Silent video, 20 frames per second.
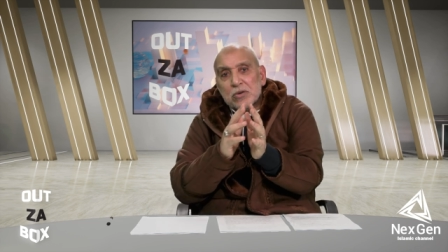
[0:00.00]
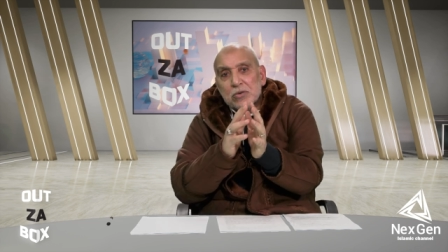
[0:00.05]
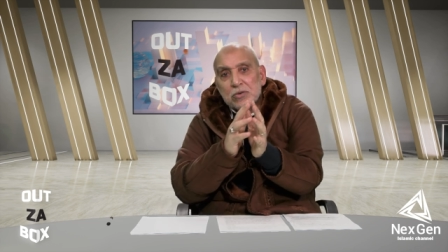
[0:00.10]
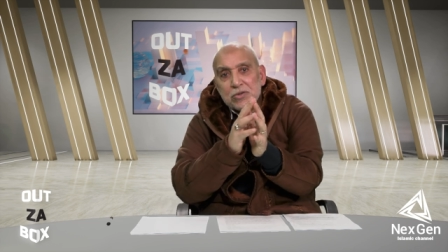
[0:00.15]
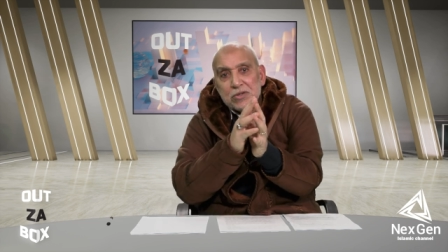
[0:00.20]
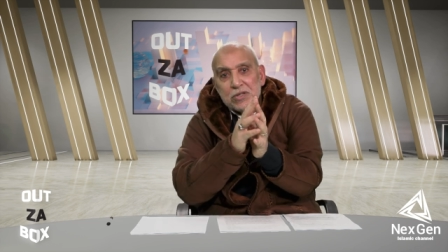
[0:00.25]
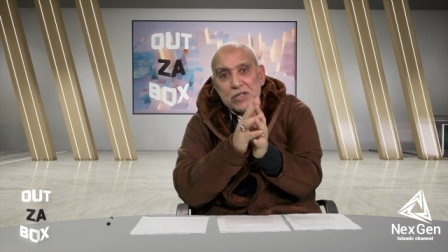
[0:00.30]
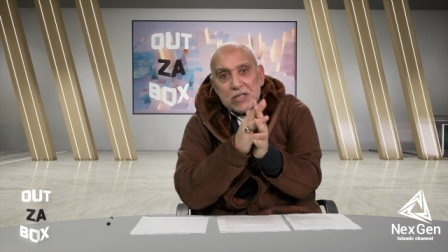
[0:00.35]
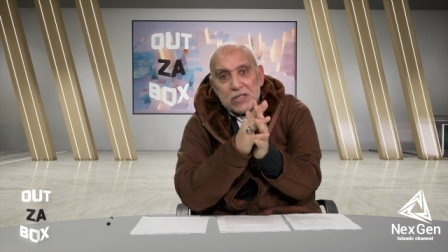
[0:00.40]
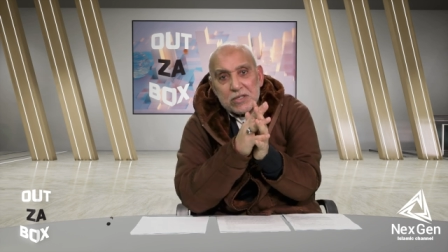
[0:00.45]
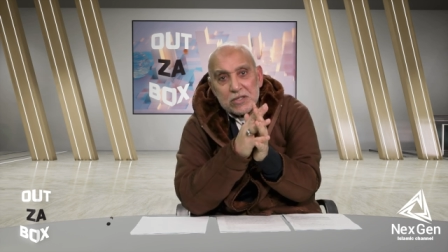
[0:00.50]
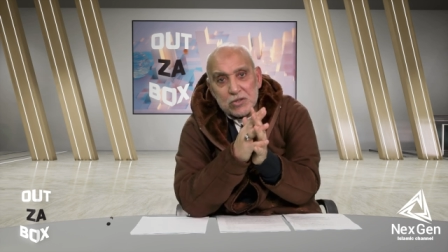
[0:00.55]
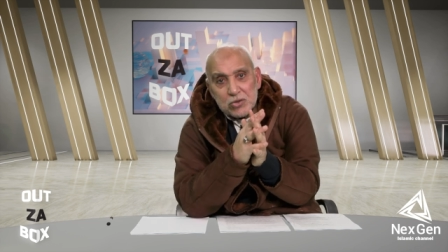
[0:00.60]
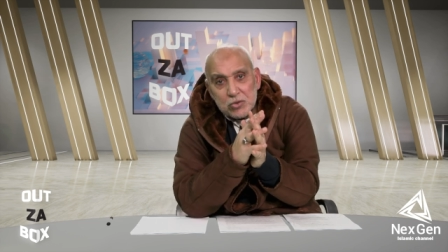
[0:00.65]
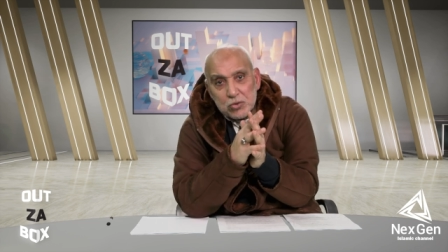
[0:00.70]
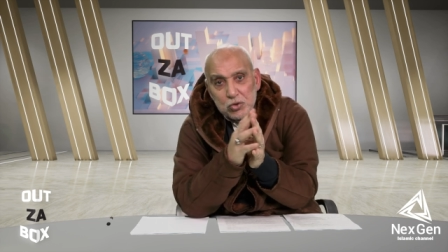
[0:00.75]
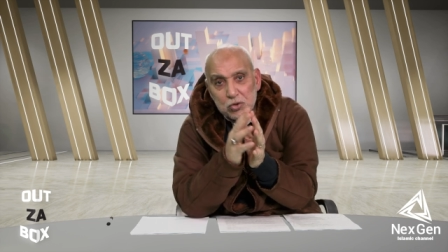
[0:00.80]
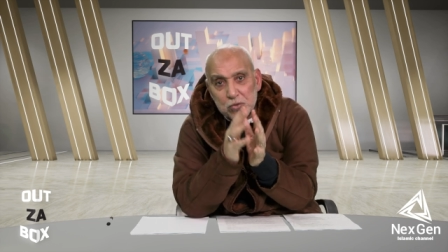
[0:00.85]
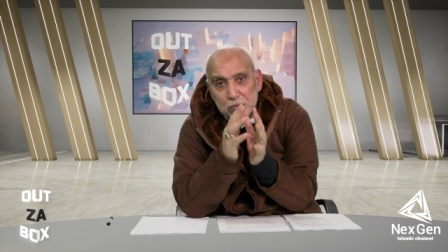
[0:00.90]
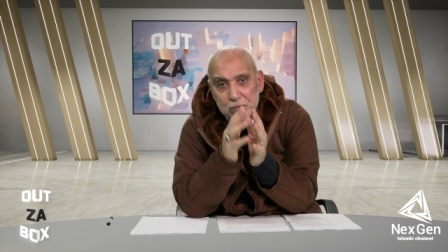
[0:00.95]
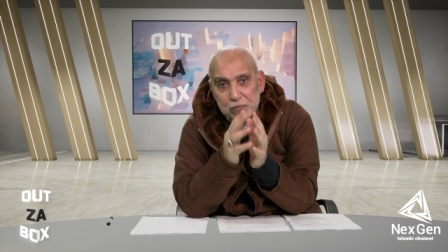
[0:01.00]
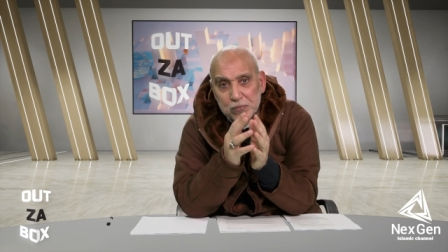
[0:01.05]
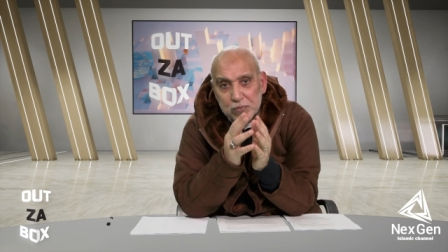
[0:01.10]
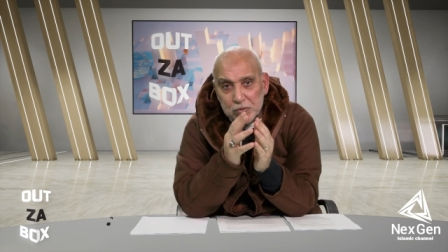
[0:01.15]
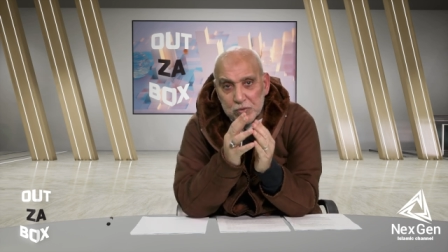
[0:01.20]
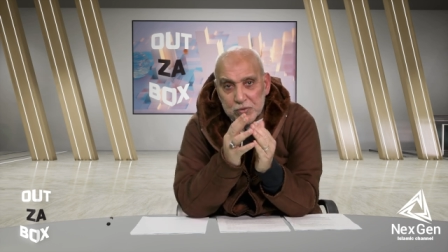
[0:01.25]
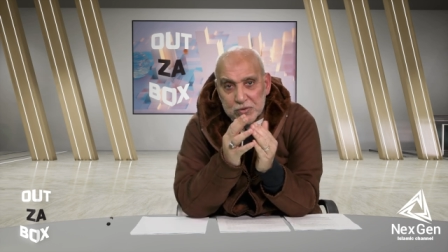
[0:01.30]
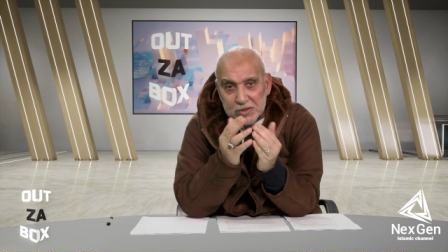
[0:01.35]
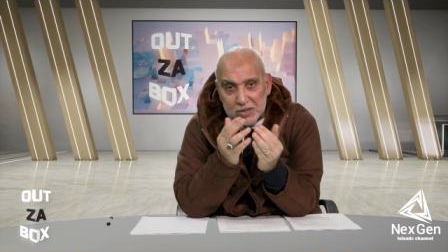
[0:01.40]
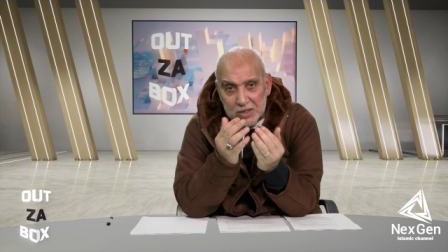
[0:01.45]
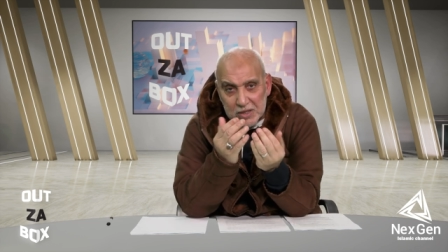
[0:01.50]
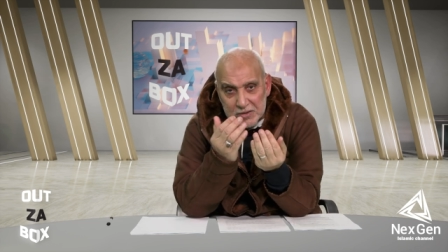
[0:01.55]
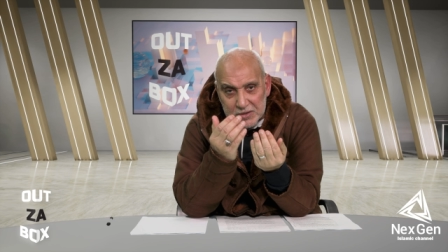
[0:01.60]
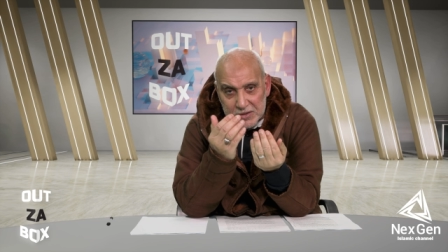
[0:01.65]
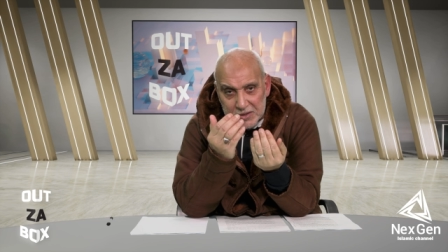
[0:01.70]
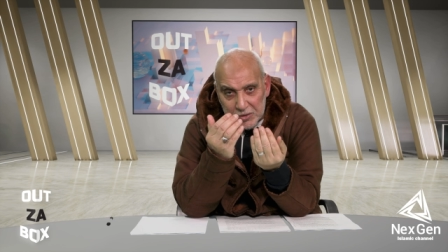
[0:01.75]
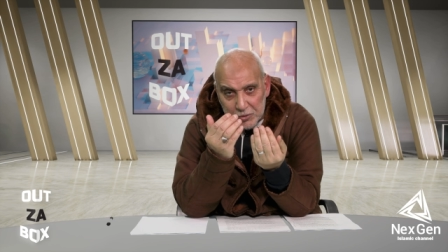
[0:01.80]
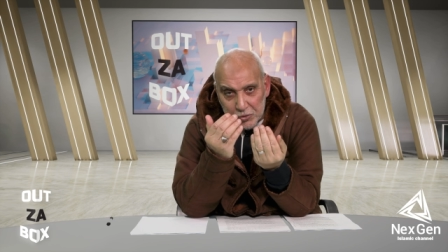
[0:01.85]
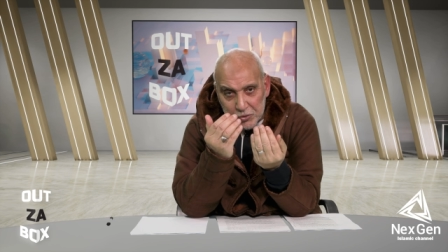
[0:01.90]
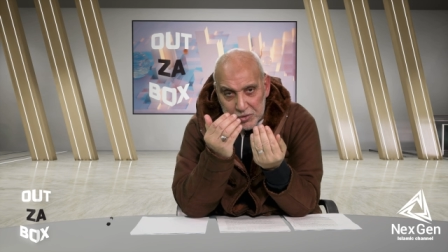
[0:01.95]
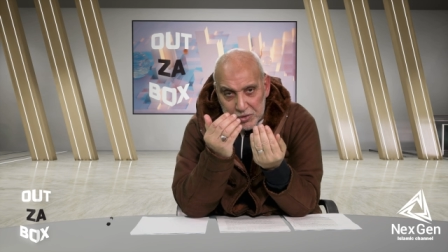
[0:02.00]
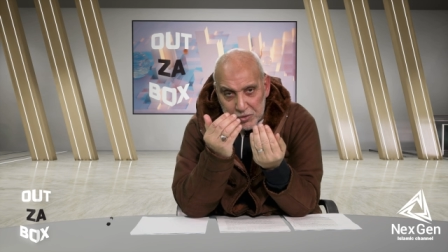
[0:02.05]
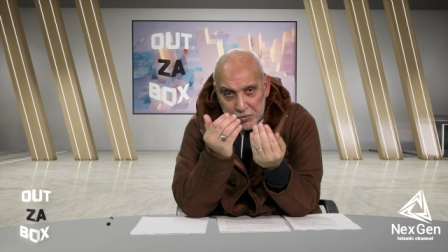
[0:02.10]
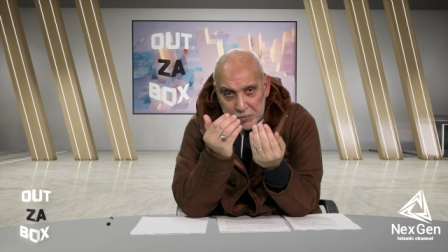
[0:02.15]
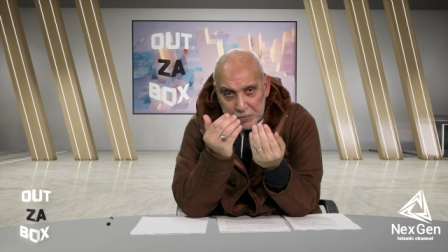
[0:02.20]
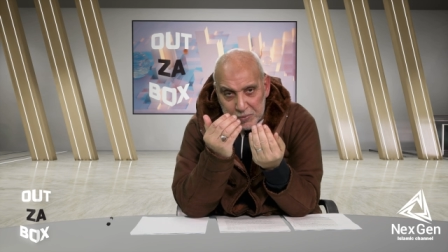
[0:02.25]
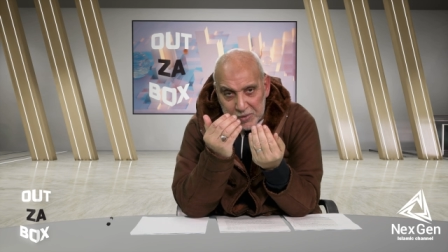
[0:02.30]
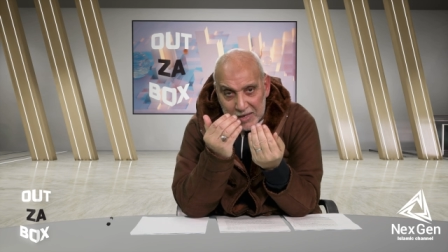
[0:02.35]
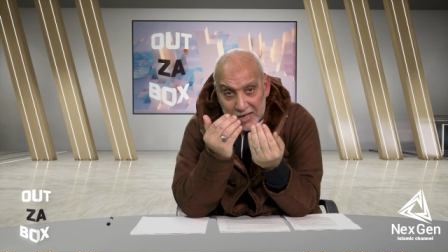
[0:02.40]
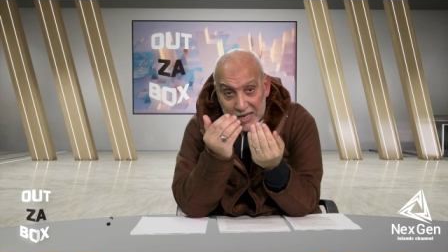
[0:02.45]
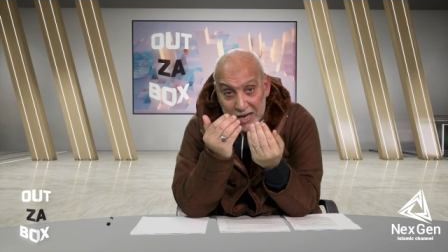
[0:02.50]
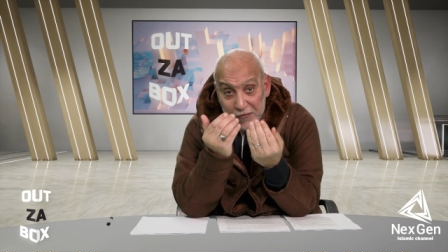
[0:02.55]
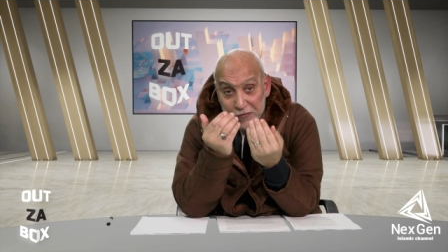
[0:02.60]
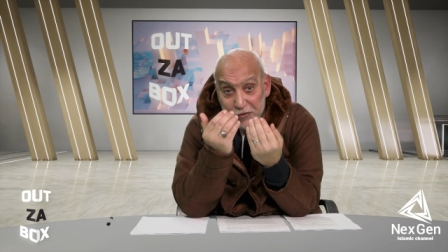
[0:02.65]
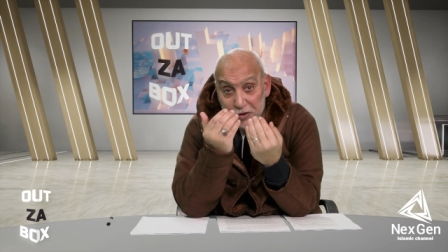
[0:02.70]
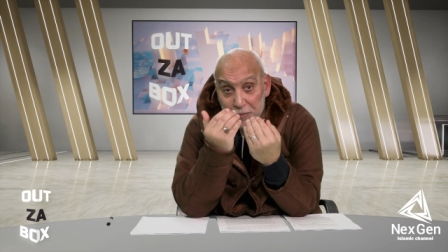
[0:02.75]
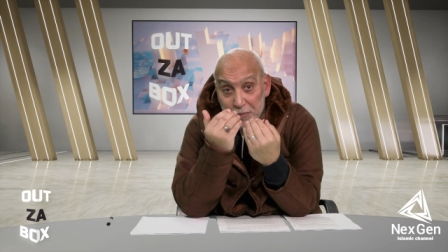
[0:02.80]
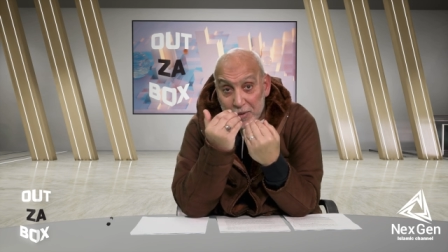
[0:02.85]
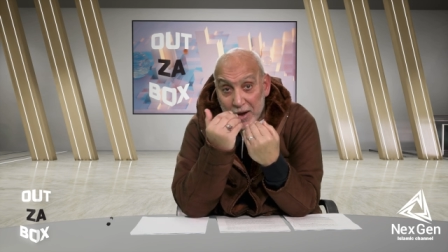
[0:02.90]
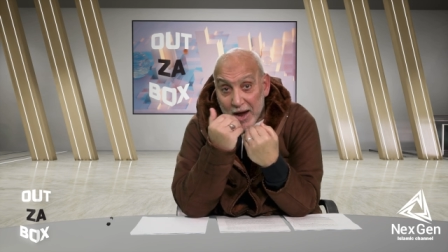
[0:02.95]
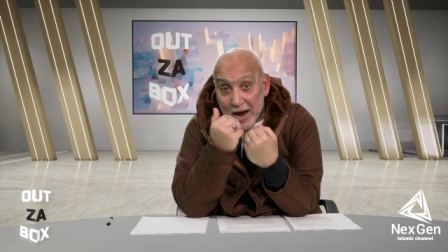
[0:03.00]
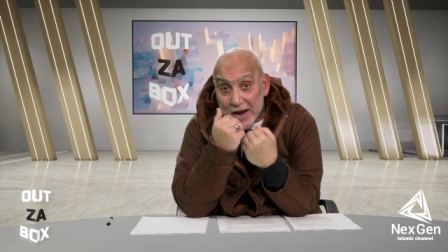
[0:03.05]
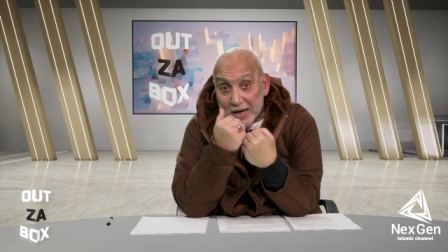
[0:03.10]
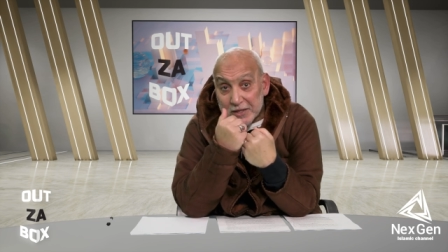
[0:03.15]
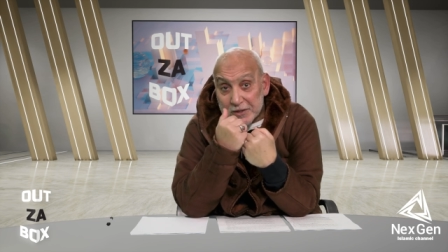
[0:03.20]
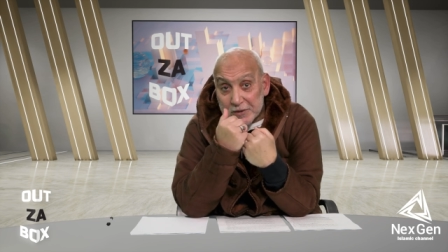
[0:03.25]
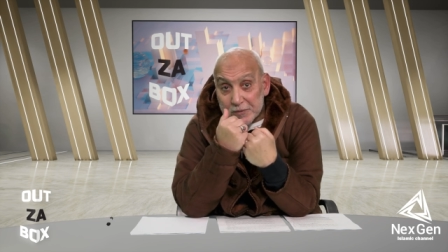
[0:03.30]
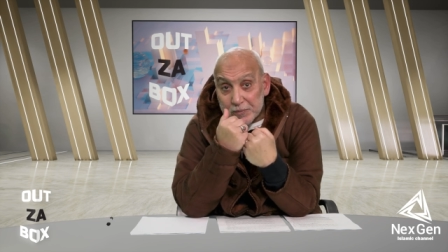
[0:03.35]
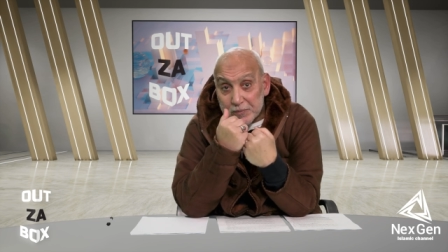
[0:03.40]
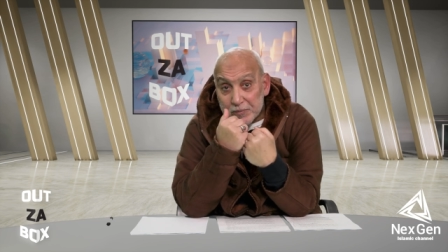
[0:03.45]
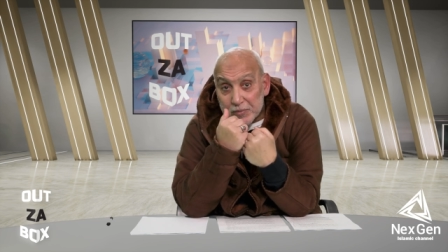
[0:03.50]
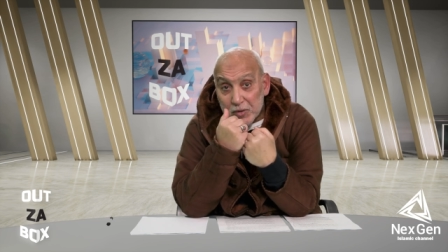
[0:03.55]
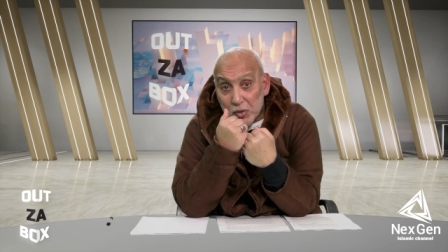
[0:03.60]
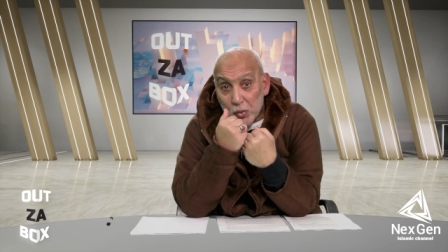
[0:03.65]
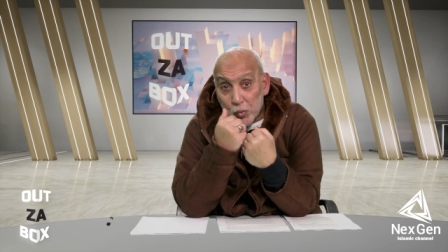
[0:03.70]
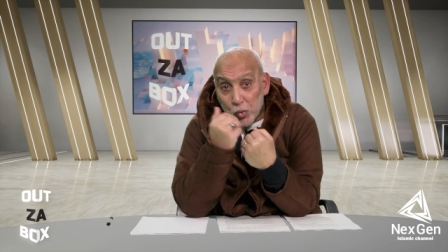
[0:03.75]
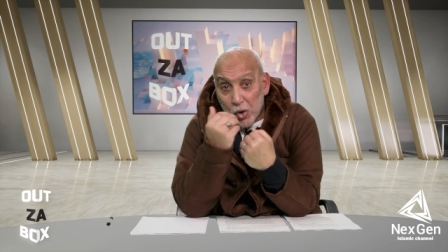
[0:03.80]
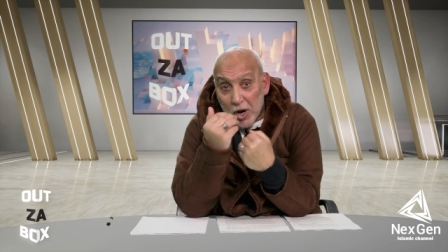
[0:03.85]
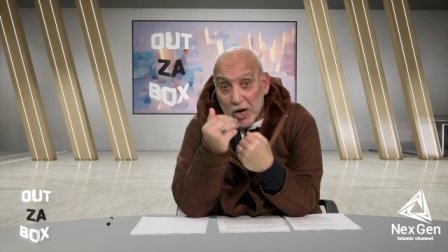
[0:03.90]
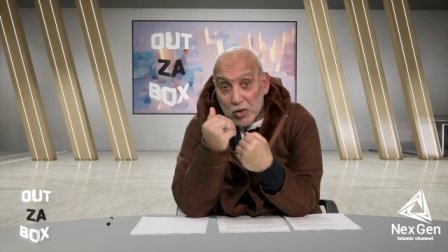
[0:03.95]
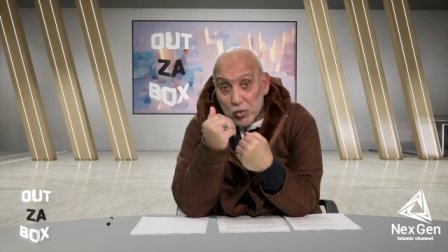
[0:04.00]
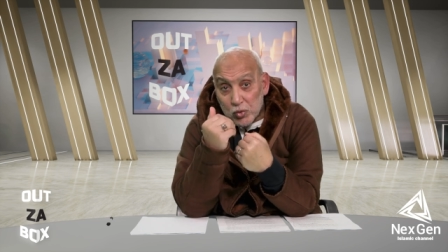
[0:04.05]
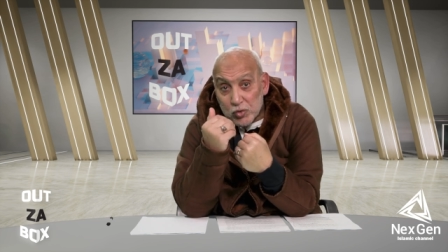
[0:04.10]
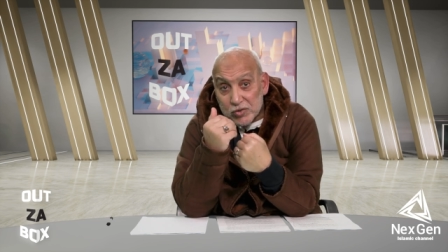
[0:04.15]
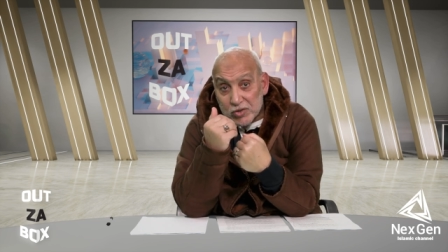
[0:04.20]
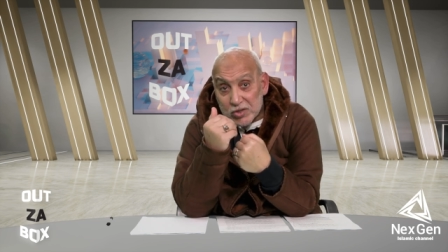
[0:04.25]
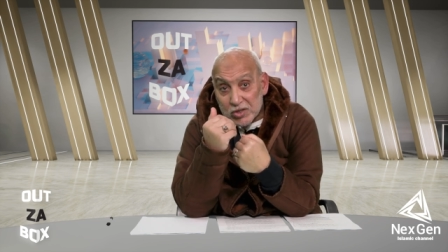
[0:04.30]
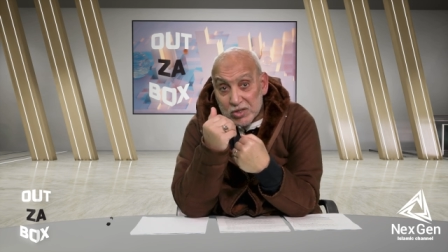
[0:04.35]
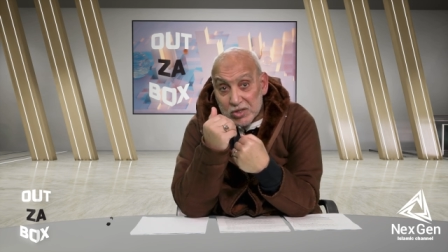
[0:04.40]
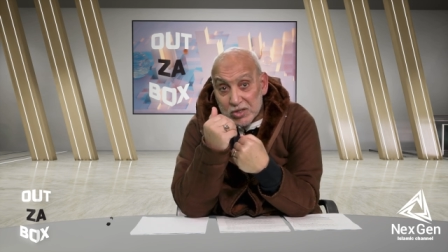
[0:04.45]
on this group who says will be left behind, while